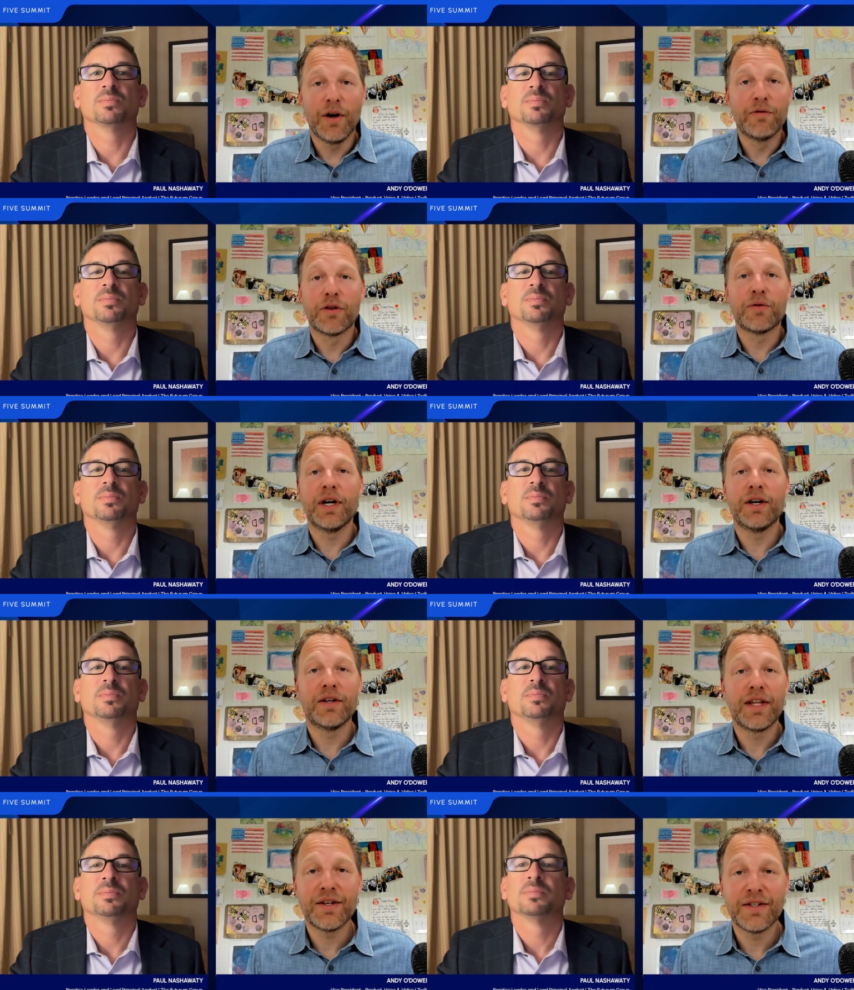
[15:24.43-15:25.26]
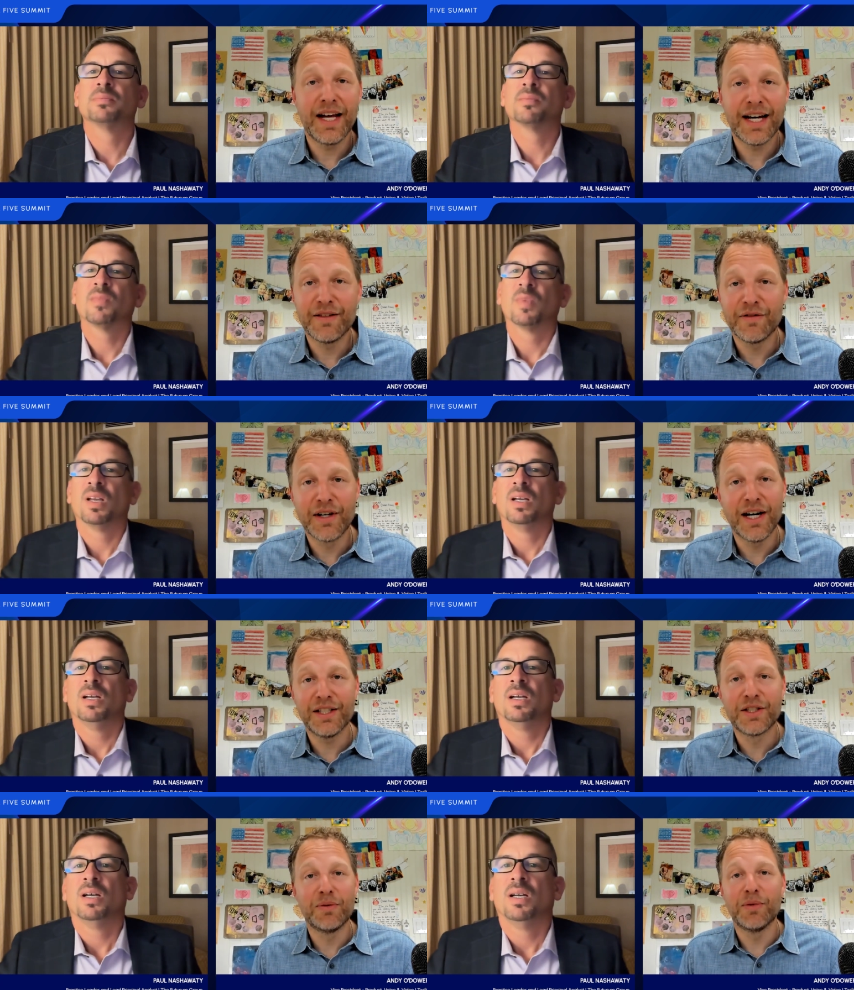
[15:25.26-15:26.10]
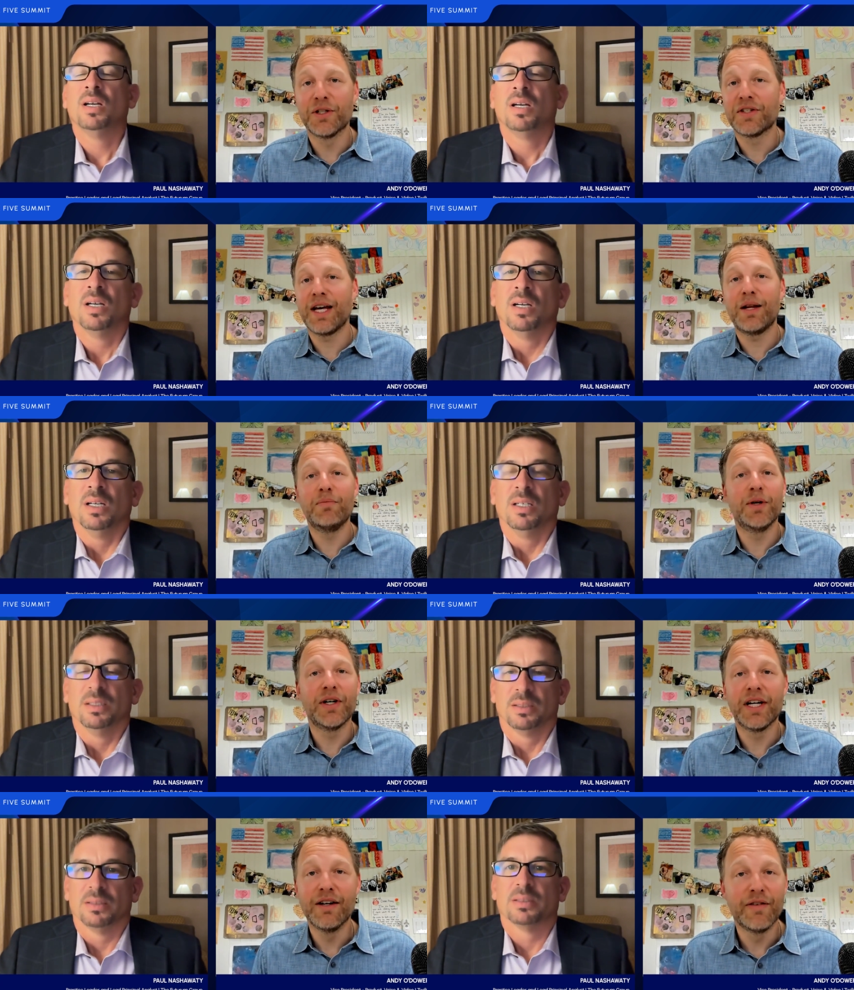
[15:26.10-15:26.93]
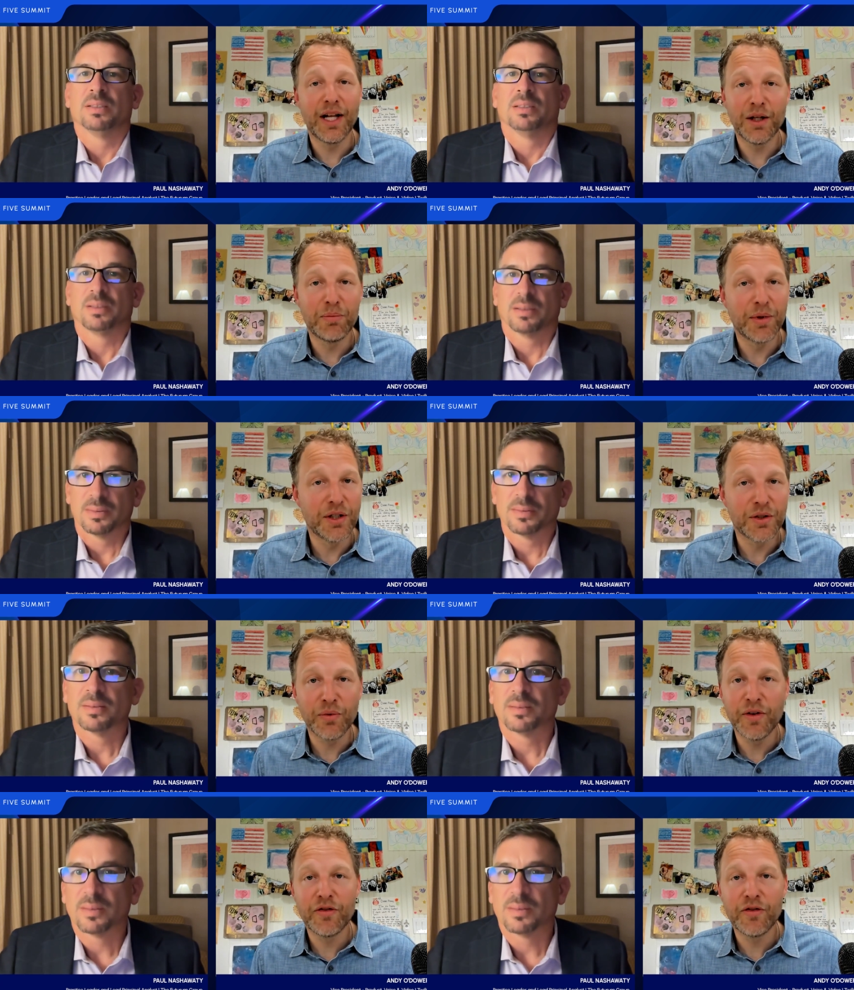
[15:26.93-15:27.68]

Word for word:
Speaker 1: over 300,000 active customers, 10 million developers.